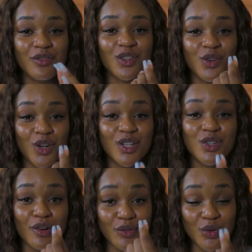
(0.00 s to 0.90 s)
the knowledge
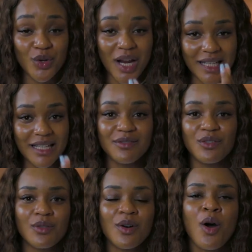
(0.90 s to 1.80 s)
of good and
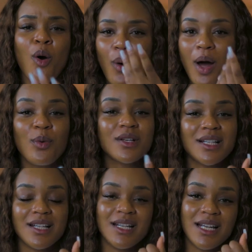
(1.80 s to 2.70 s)
evil? Why was
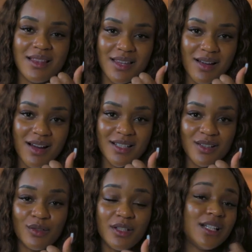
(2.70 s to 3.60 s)
it in the Garden
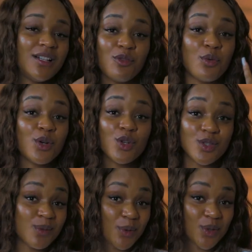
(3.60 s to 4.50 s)
of Eden if we're not
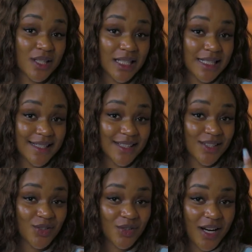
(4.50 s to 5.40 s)
supposed to eat
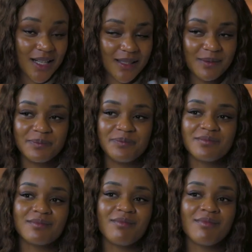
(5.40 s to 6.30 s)
it, right?
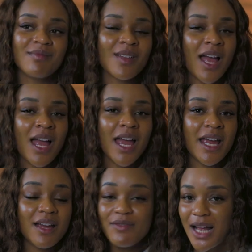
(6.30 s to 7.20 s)

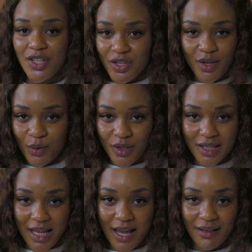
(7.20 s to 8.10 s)
If that tree
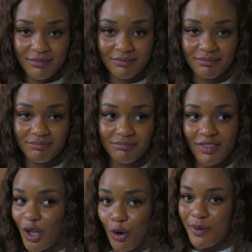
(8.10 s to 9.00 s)
was there
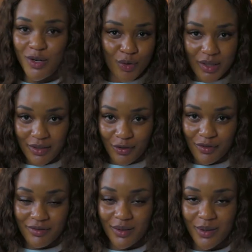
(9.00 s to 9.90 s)
would be no need for
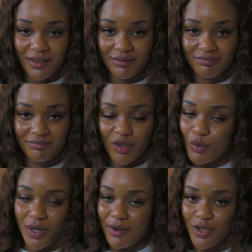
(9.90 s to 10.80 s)
free will.
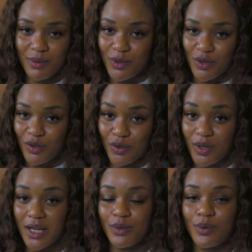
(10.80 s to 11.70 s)
Would have just been
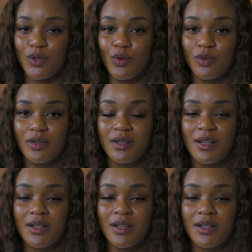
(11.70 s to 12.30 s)
doing as we're told.